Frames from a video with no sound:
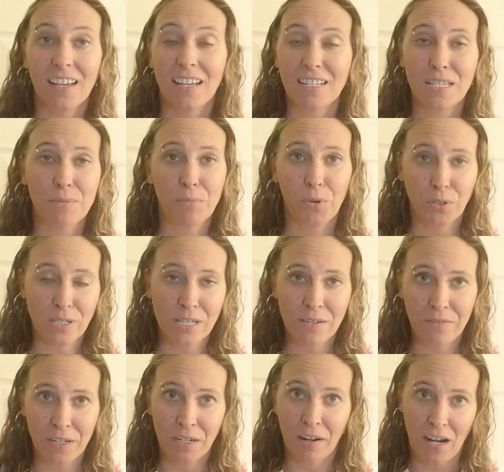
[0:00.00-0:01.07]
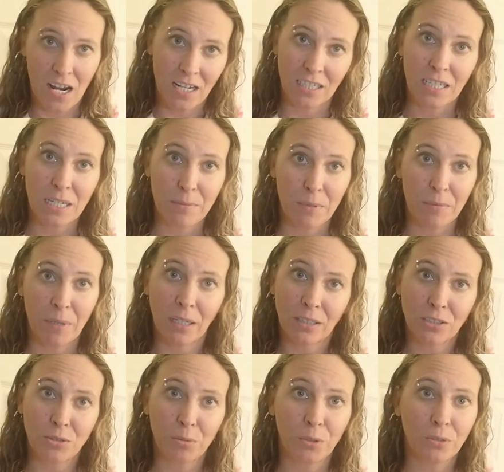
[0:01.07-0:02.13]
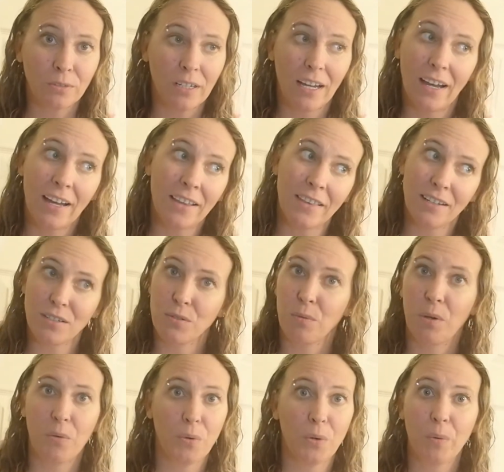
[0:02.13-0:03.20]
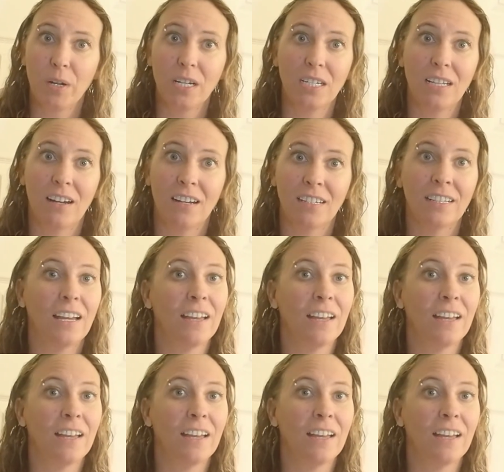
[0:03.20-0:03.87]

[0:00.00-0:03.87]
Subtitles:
it's important to figure out how to keep it manageable. And that's what we're working on.